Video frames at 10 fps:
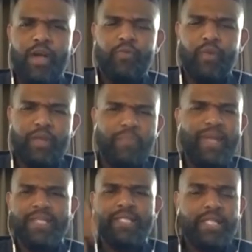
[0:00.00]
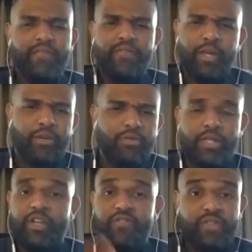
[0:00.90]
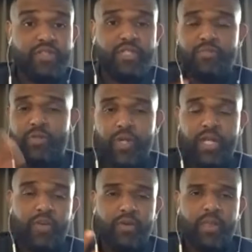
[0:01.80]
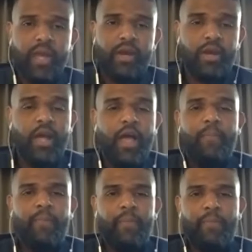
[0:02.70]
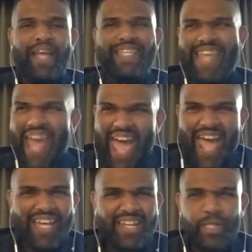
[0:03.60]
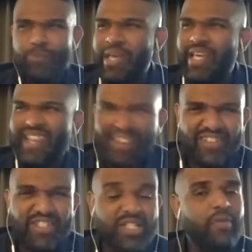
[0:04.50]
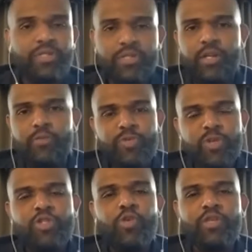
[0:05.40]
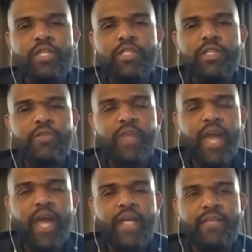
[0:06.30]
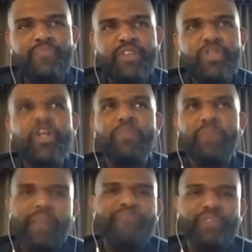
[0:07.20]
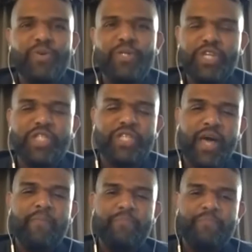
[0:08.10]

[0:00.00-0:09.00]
what it means to live here, the differences between here and there. But my dad speaking English, that was, so totally new that it took a minute to adjust to that.